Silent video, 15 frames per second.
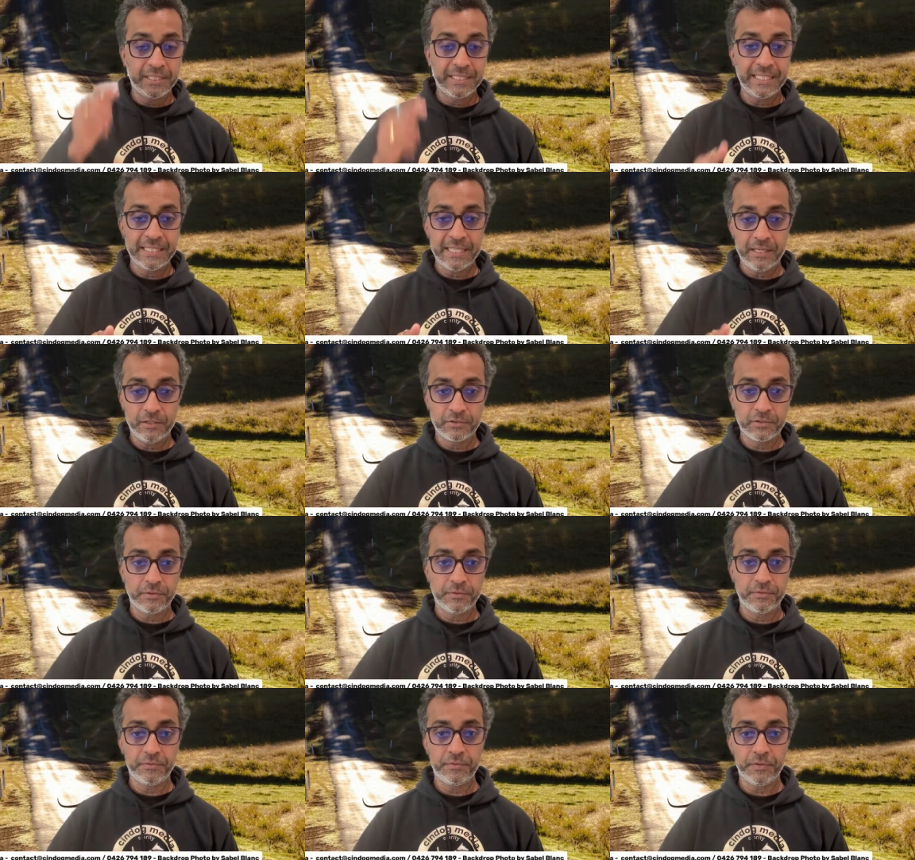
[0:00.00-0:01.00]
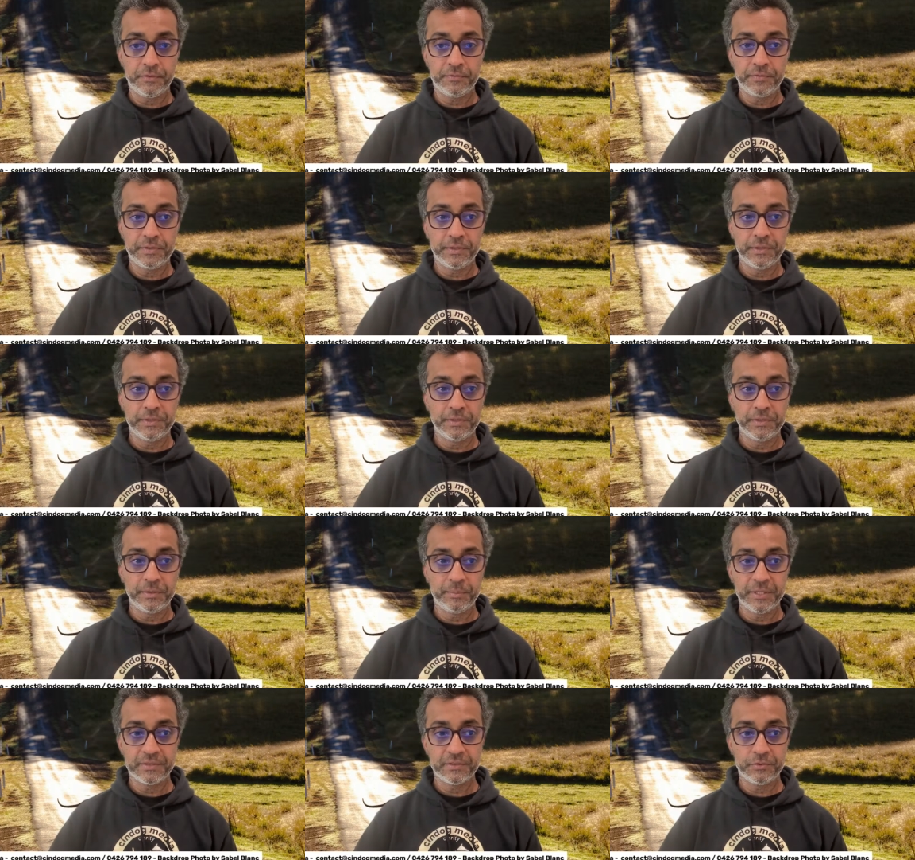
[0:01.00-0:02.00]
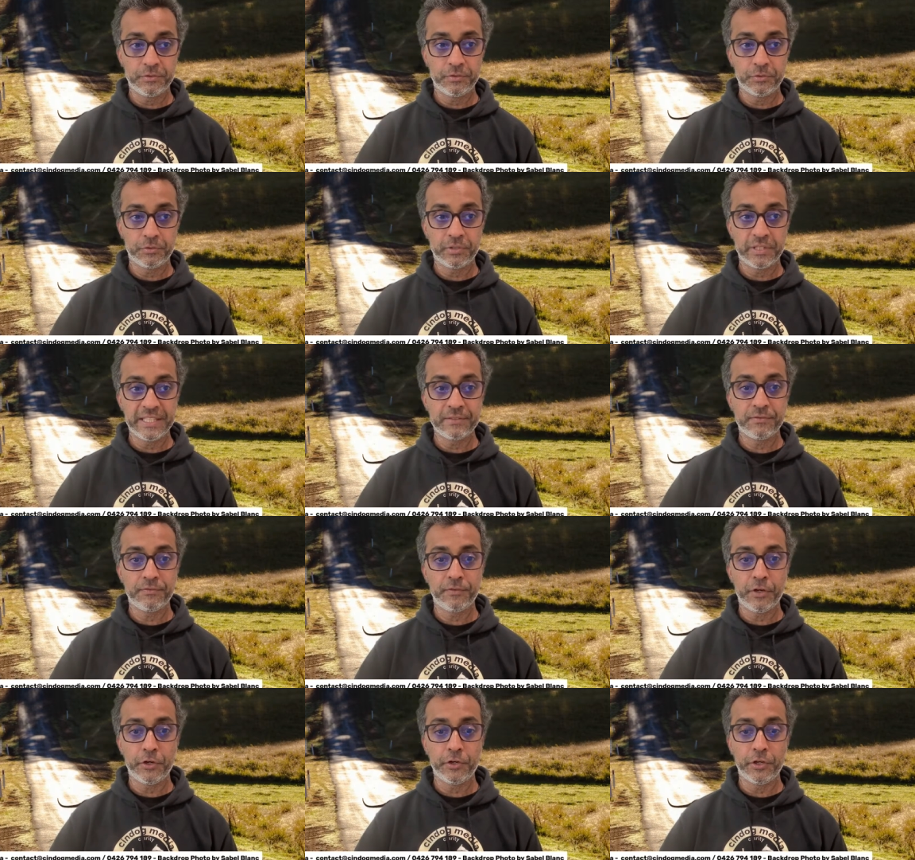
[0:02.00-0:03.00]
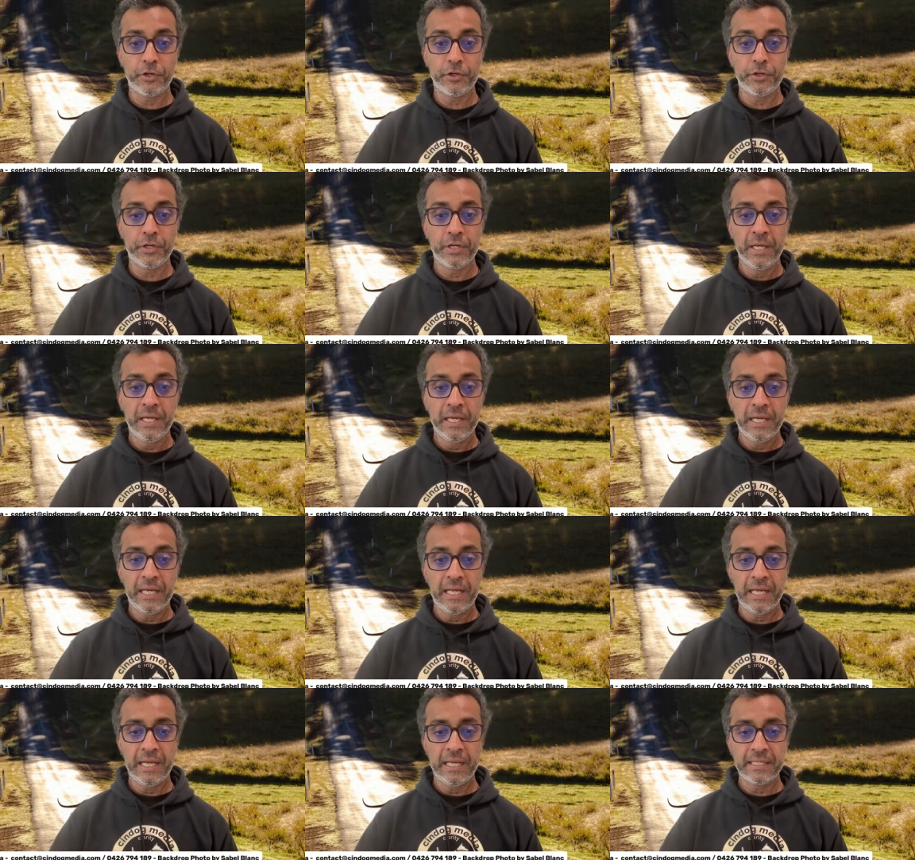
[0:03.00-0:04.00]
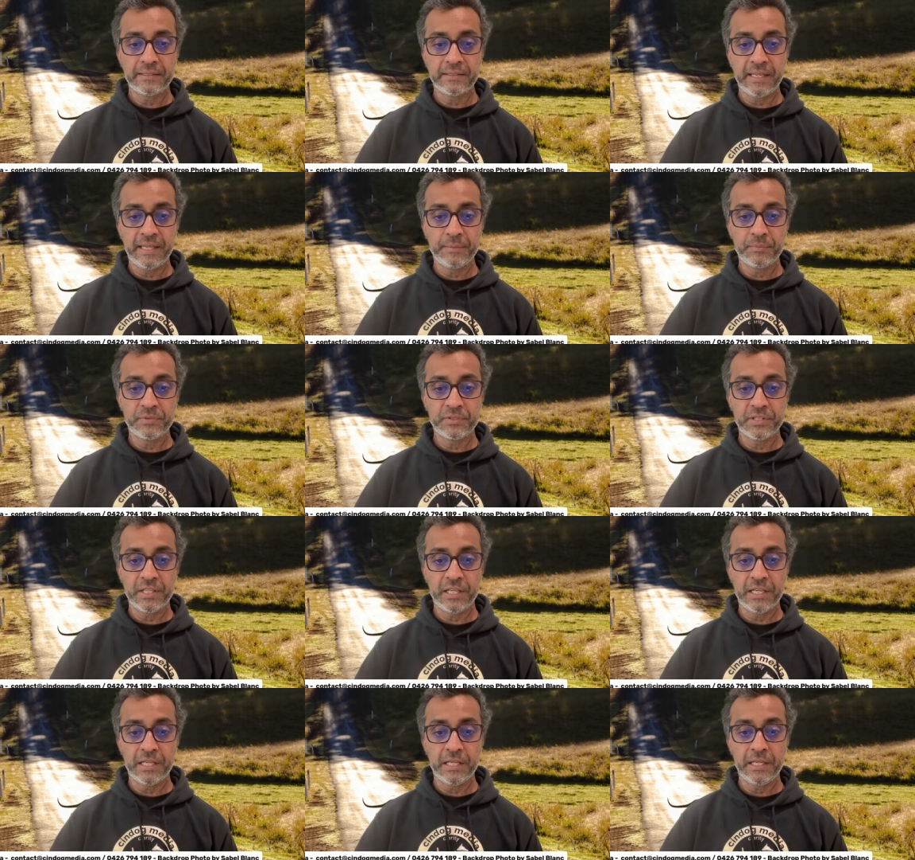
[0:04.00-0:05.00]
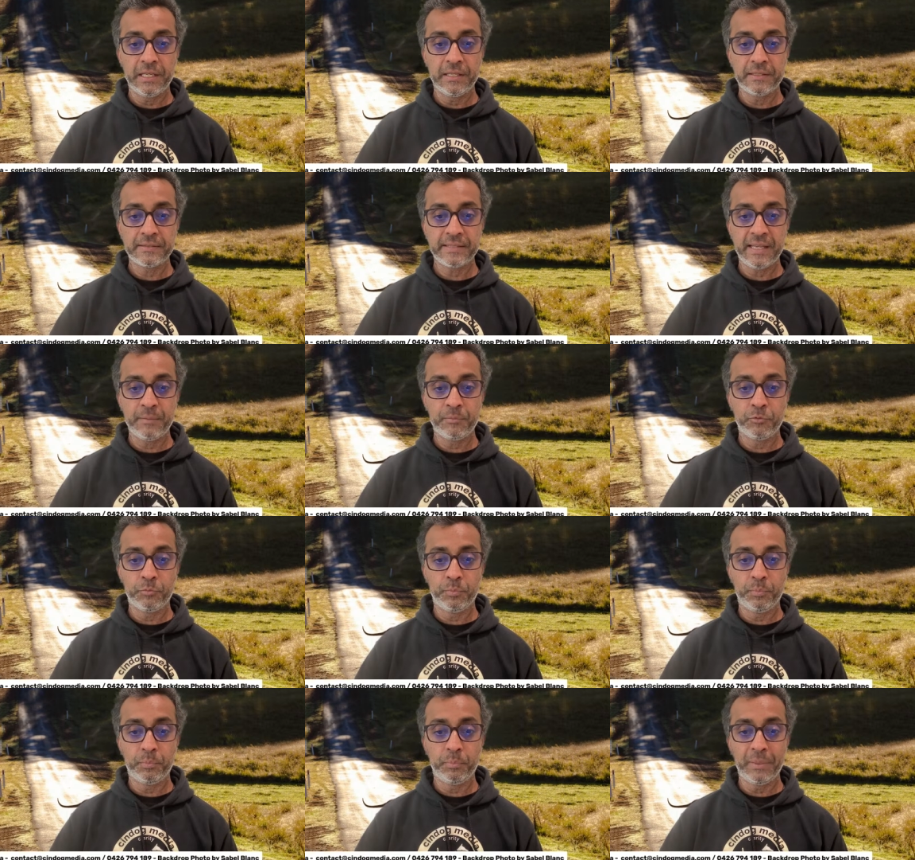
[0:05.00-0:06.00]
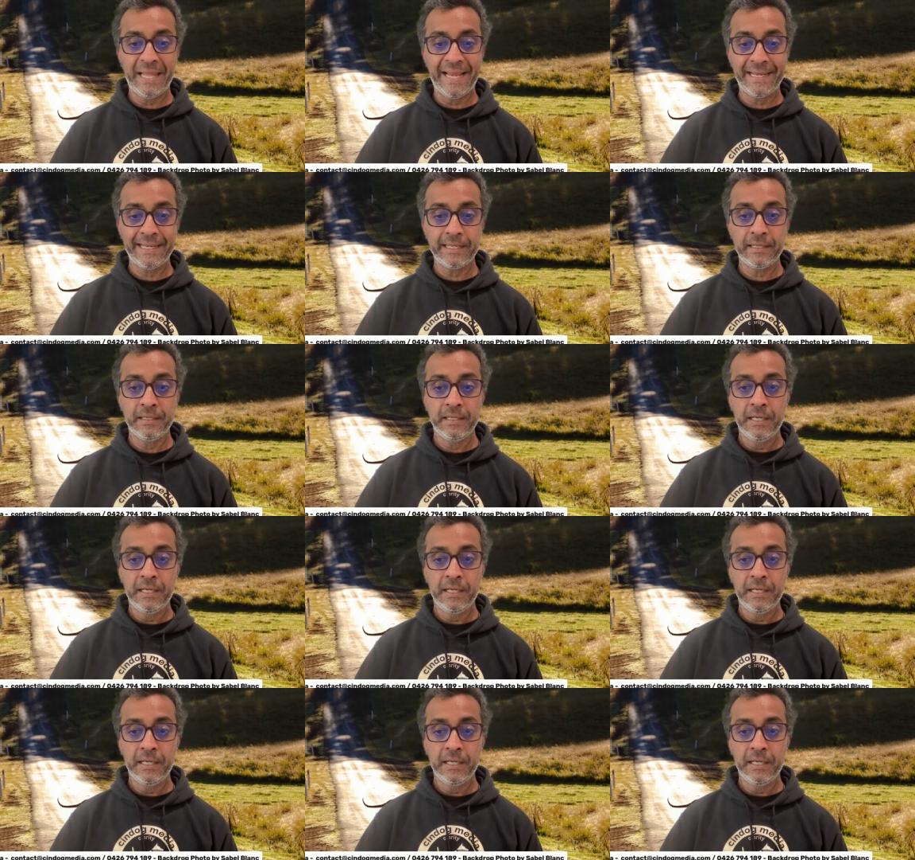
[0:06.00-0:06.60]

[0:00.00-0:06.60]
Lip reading: details of the person who took this photo. His name's Sable Blank.